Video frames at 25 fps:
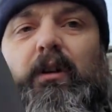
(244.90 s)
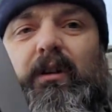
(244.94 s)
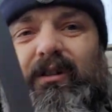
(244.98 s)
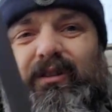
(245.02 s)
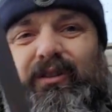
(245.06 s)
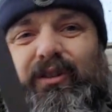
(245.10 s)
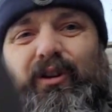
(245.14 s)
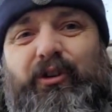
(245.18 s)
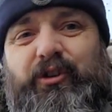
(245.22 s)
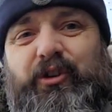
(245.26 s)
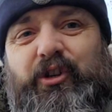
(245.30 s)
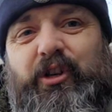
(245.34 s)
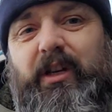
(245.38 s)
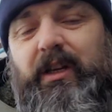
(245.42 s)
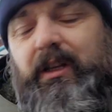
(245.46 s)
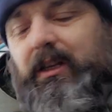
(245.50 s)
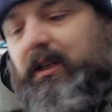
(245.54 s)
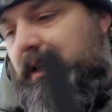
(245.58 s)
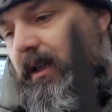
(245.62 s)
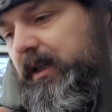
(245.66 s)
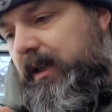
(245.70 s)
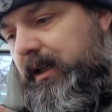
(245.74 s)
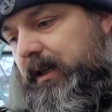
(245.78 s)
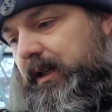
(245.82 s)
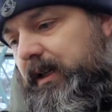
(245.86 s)

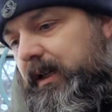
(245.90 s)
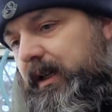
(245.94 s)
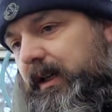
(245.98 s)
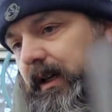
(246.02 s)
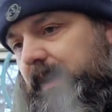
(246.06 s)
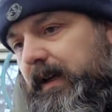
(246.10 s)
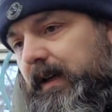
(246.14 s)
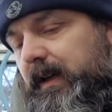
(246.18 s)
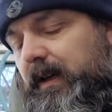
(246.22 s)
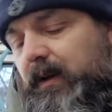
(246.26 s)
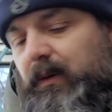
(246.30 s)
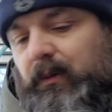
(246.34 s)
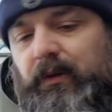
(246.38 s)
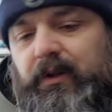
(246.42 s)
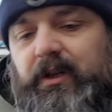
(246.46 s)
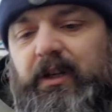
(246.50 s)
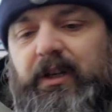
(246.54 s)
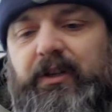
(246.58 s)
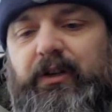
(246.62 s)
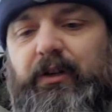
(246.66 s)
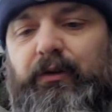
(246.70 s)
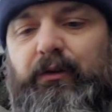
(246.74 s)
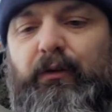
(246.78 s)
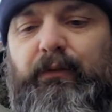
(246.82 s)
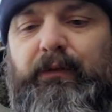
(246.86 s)
Notching, which
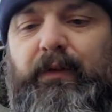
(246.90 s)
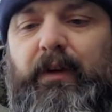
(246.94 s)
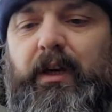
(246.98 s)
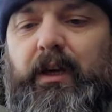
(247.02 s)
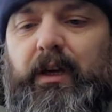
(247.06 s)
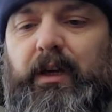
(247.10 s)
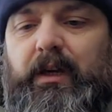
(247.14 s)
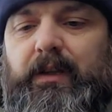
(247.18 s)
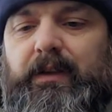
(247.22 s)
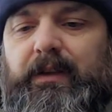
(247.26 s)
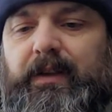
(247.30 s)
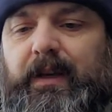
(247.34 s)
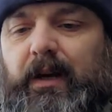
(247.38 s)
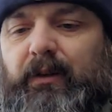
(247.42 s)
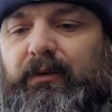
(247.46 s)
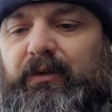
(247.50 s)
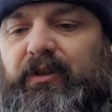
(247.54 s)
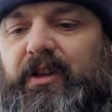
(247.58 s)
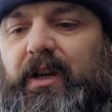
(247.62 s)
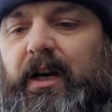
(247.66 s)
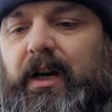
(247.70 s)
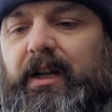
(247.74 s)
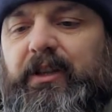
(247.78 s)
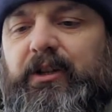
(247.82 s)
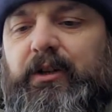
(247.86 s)
is another
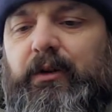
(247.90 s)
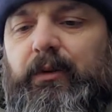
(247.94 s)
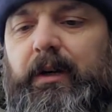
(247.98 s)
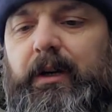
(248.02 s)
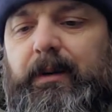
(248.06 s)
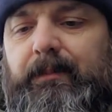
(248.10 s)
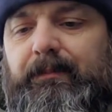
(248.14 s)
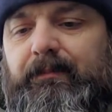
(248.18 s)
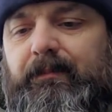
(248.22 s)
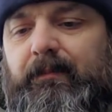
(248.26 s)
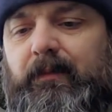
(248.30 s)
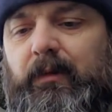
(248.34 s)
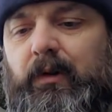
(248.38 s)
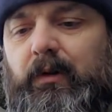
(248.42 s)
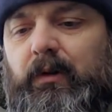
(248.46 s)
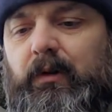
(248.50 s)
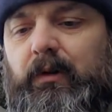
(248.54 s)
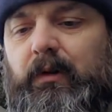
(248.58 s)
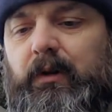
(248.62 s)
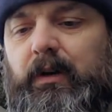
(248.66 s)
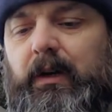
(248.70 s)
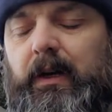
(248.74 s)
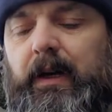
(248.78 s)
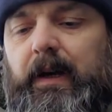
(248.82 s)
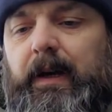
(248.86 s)
downside to it,
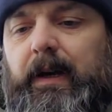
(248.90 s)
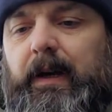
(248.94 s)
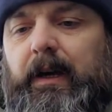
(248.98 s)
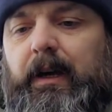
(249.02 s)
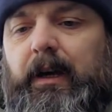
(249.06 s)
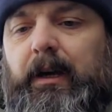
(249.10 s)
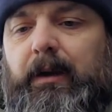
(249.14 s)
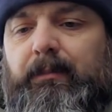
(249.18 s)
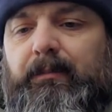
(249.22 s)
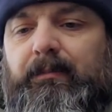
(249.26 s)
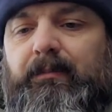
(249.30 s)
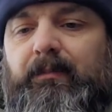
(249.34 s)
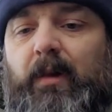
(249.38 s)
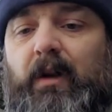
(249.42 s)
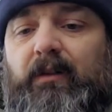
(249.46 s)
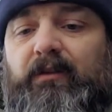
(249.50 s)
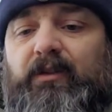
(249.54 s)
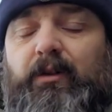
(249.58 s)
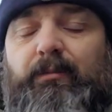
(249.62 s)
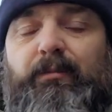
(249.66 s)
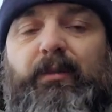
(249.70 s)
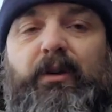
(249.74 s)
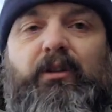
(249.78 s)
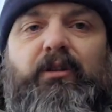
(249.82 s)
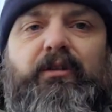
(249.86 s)

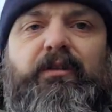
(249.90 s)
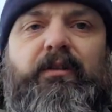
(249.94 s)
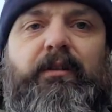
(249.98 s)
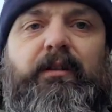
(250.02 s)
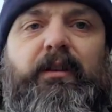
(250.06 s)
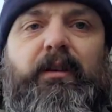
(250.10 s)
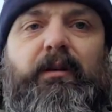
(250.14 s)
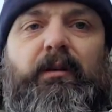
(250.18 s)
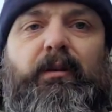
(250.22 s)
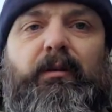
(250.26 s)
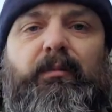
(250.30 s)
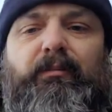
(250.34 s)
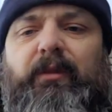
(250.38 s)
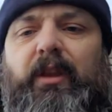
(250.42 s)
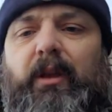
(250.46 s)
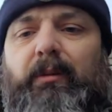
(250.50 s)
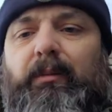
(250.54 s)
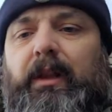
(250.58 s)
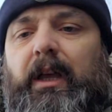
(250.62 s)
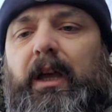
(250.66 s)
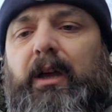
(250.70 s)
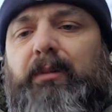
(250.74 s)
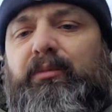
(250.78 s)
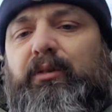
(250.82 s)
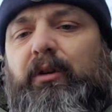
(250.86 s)
actually because of the
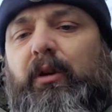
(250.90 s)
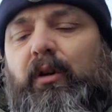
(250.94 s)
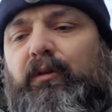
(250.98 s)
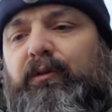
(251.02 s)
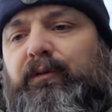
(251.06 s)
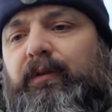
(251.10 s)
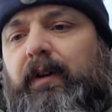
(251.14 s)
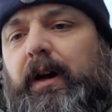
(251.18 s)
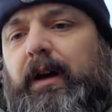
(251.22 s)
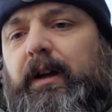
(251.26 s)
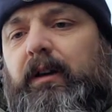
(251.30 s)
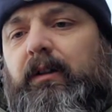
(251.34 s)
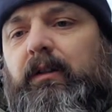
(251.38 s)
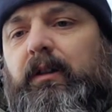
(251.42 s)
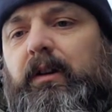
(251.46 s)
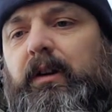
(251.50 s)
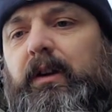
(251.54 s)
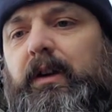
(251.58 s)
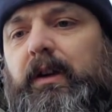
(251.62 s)
blade profile.